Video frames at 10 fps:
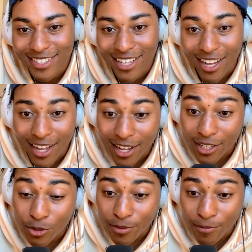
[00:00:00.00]

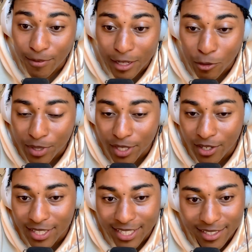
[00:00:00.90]
You can follow me
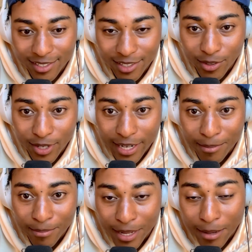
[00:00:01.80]
on
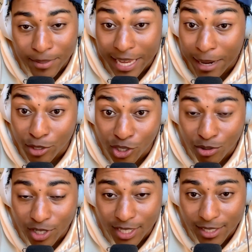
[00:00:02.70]
Instagram. I'm Camron
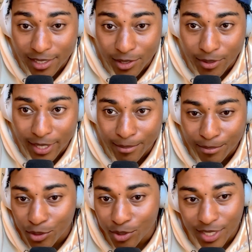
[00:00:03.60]
Jones on Instagram.
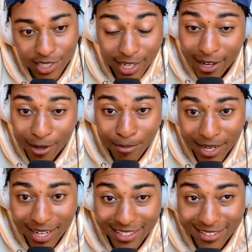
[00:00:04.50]
You can check out
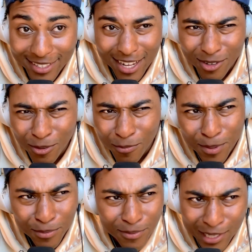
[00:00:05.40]
I don't know if
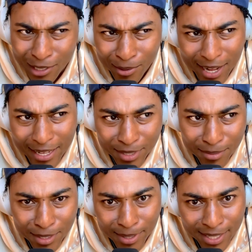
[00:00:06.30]
people follow
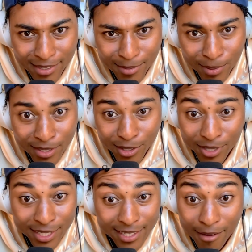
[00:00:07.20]
IMDb pages, but you
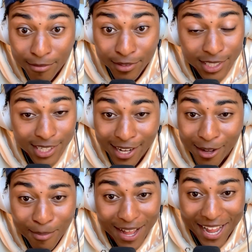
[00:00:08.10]
can definitely check out
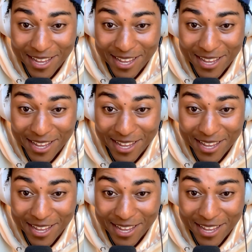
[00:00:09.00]
my IMDb